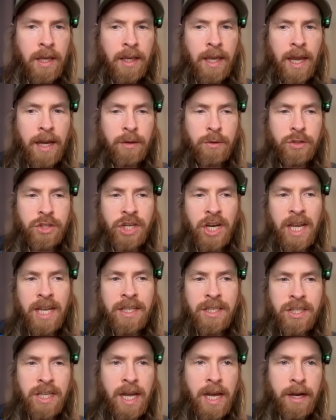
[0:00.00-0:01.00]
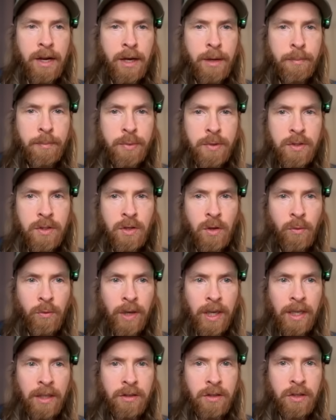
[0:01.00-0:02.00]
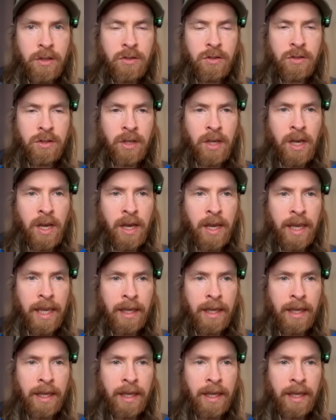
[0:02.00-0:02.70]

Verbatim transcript: Can you change that up so we can just uh,